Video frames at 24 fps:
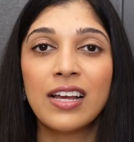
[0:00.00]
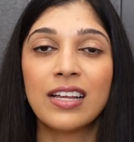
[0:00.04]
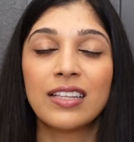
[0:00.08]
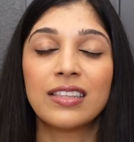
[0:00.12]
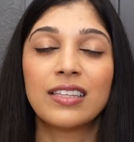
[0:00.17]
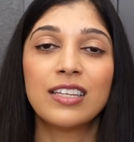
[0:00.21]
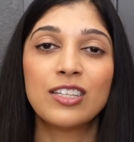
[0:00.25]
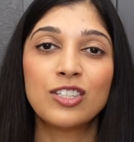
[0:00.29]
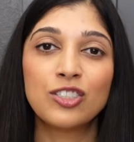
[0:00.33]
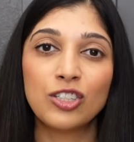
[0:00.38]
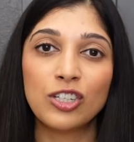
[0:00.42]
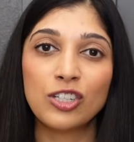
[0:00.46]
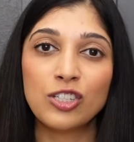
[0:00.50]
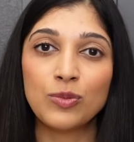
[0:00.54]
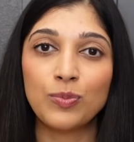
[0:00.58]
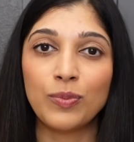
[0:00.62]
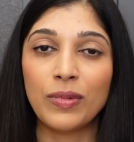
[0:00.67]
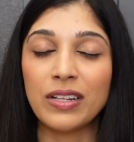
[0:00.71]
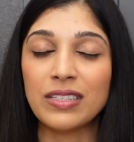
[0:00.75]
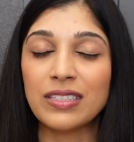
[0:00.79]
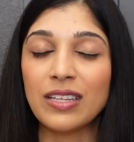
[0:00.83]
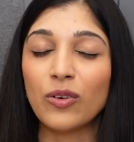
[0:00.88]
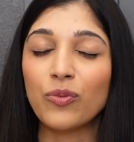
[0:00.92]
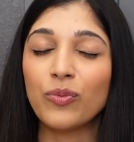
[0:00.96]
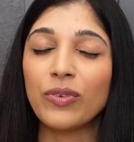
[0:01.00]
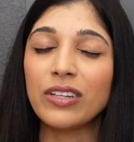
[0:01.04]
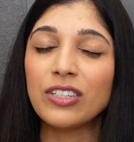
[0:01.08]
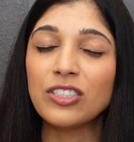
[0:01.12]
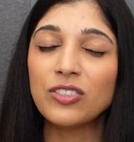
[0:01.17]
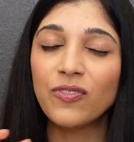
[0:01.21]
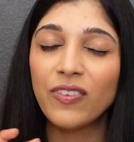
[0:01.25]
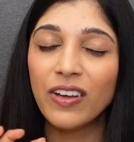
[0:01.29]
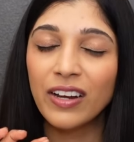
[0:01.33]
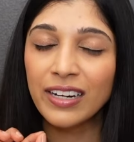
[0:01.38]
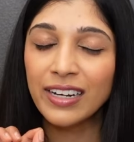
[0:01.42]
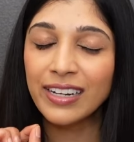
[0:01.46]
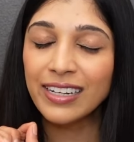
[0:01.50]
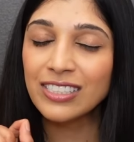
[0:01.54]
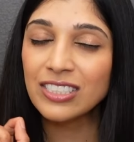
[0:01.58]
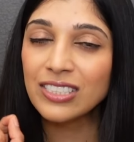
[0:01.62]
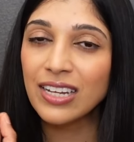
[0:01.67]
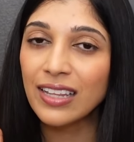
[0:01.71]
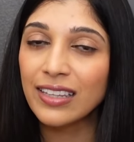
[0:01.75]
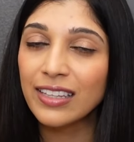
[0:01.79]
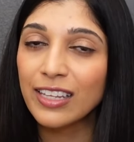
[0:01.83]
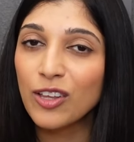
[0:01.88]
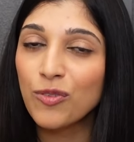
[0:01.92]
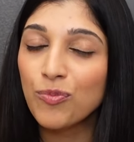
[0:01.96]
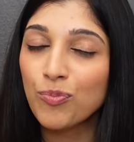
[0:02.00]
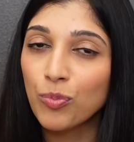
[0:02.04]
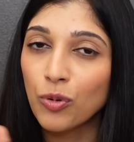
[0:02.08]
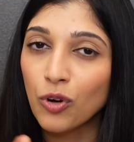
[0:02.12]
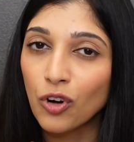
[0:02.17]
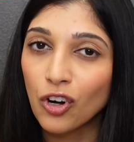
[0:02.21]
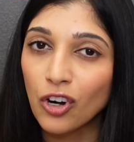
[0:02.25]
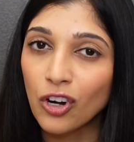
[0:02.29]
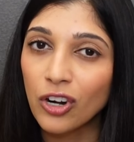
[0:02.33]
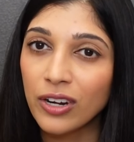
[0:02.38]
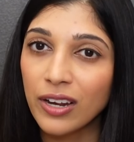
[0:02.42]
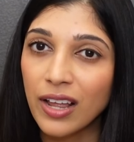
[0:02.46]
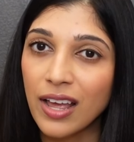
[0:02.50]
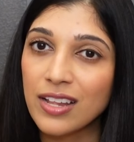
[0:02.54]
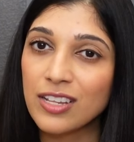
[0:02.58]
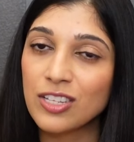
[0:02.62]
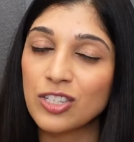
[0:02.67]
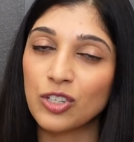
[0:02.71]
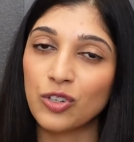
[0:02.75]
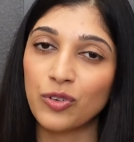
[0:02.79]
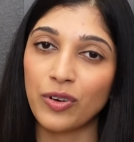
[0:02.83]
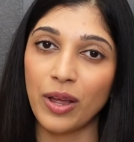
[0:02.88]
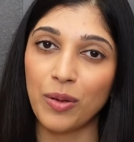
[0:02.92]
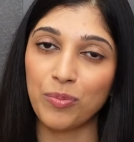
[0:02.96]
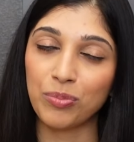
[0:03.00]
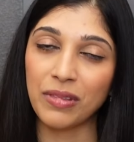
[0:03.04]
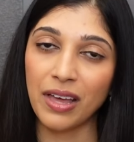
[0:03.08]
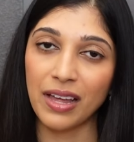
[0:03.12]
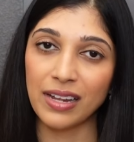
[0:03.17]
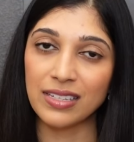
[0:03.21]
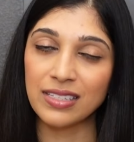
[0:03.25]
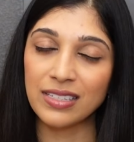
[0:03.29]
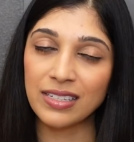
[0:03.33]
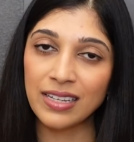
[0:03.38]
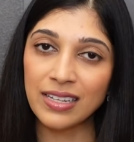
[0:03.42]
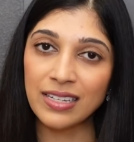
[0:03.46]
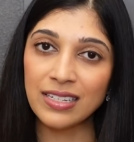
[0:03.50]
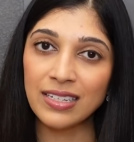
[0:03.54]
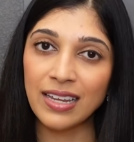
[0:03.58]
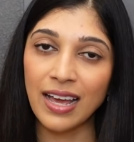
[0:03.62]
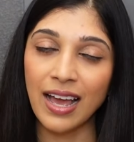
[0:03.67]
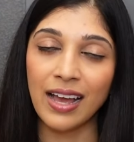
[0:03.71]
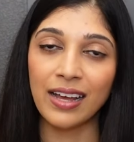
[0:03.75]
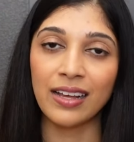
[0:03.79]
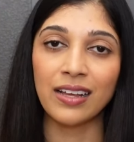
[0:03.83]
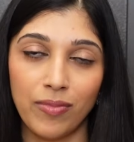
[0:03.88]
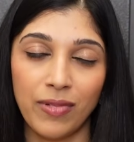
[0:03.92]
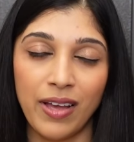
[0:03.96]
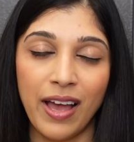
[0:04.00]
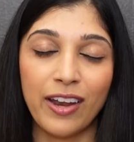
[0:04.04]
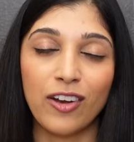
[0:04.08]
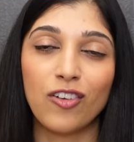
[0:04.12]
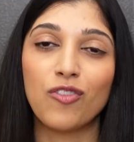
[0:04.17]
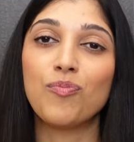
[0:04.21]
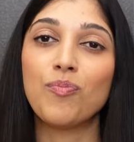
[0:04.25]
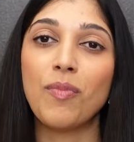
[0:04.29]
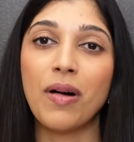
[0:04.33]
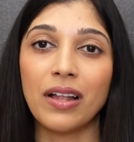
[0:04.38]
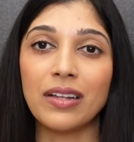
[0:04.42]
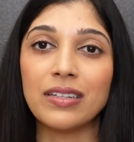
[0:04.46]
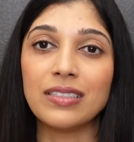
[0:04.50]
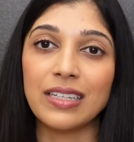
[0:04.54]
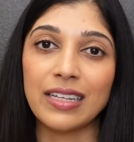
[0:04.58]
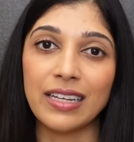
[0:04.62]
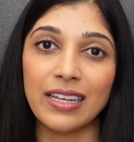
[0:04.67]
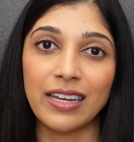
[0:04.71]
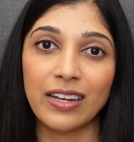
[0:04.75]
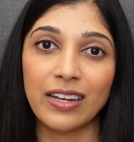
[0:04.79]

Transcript: This just means that we very gently burn and scrape that skin tag, kind of melting